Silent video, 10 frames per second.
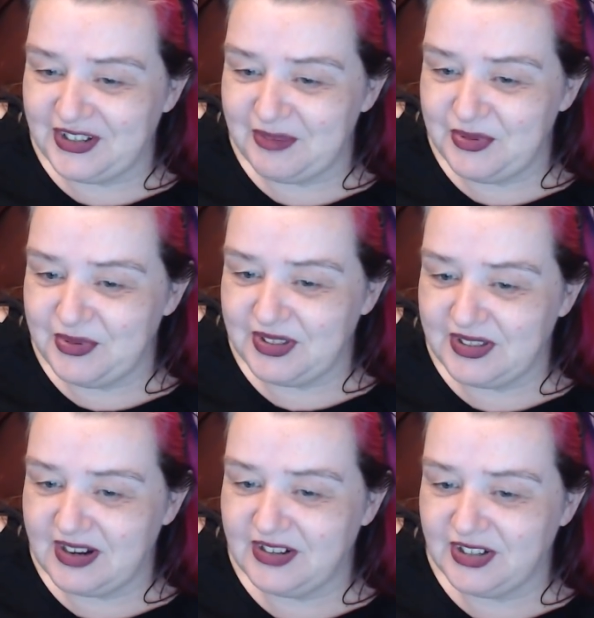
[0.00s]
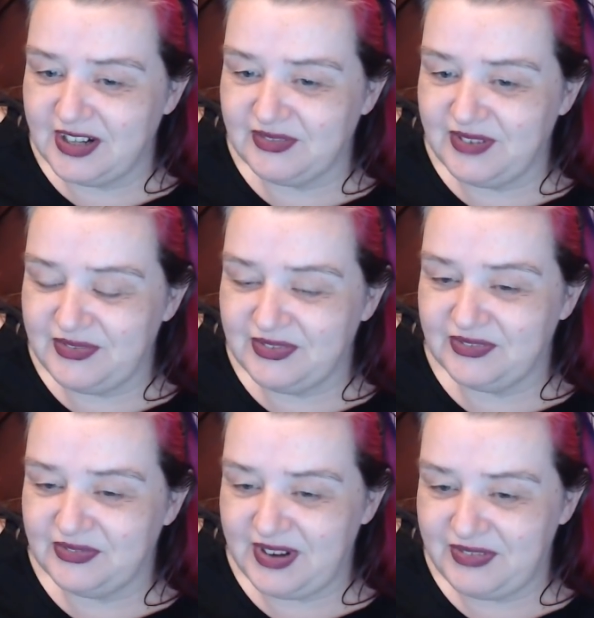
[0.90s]
Tribble Star Trek
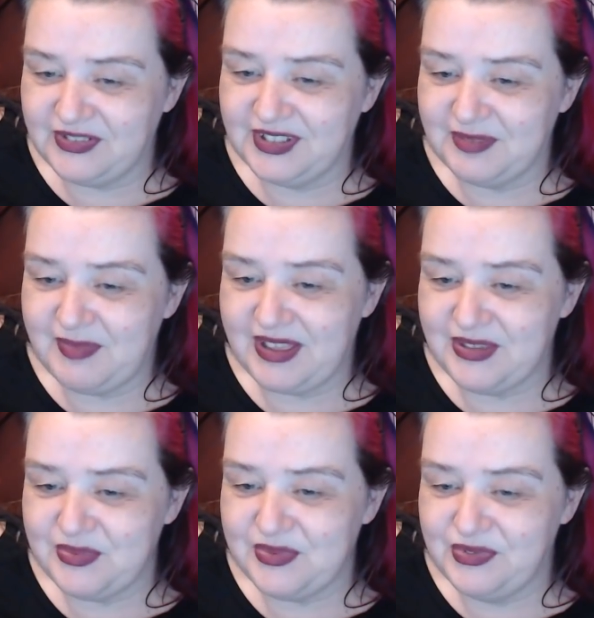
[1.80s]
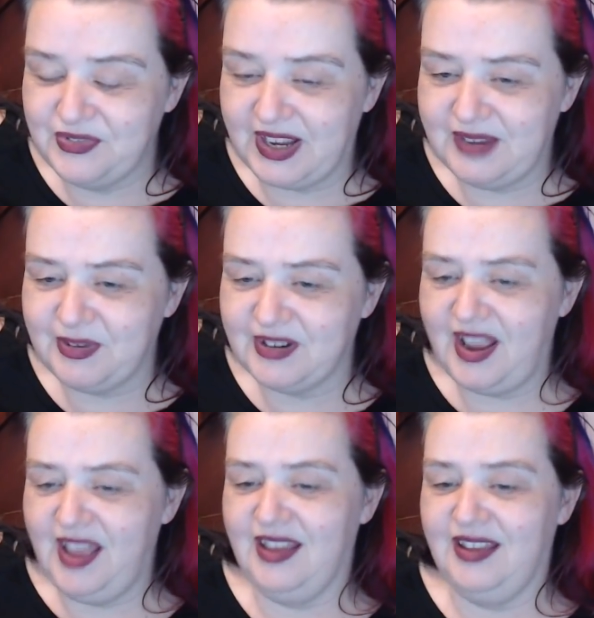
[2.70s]
reference about the wool fiber.
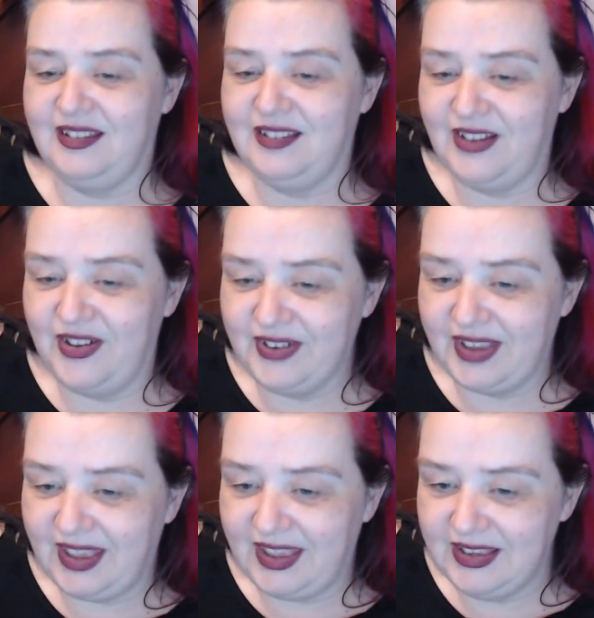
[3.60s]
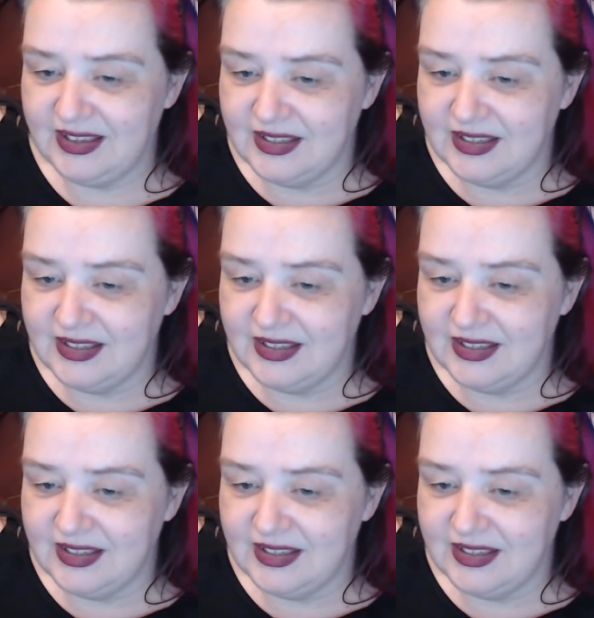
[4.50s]
Ah, okay.